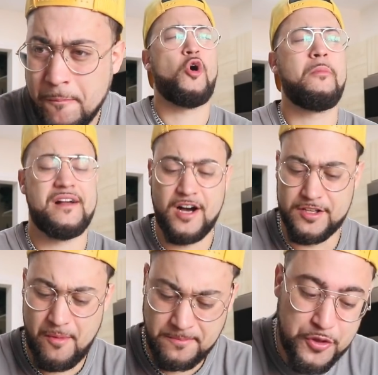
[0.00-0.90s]
Oh my
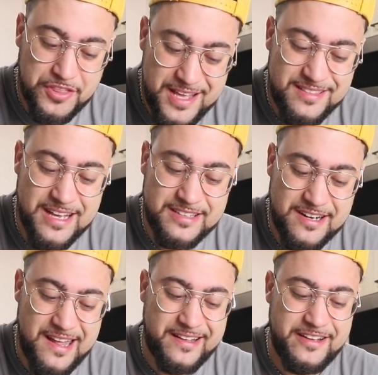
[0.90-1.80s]
god. To think that
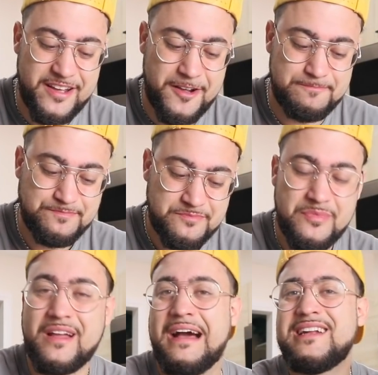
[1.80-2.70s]
they're like in a
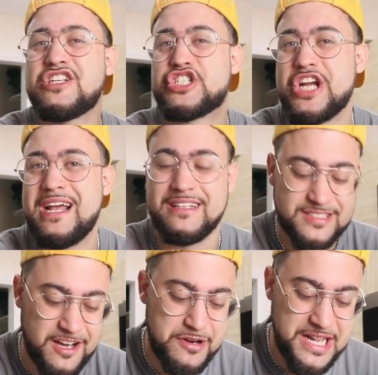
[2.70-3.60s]
kind of jail.
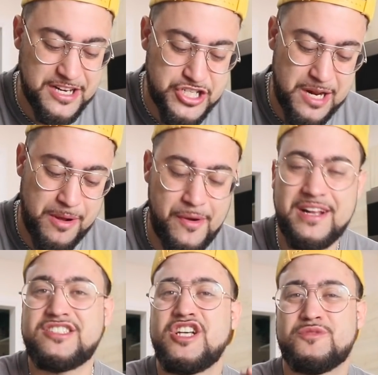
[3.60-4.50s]
It's not really a jail, but when
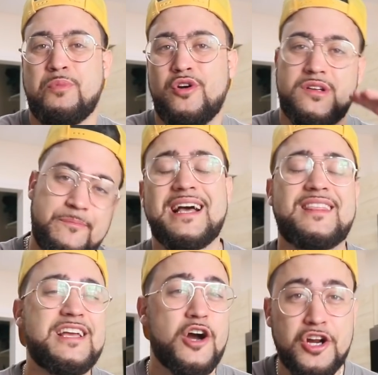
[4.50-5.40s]
I see a sport, I
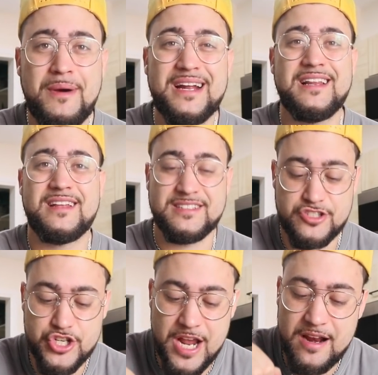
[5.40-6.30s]
think automatically that it's
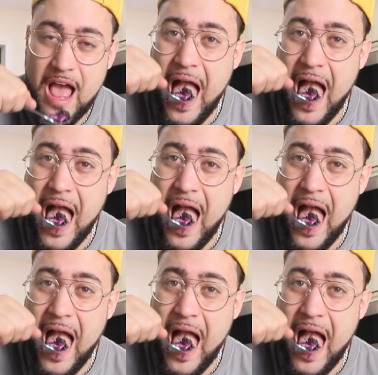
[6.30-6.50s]
jail.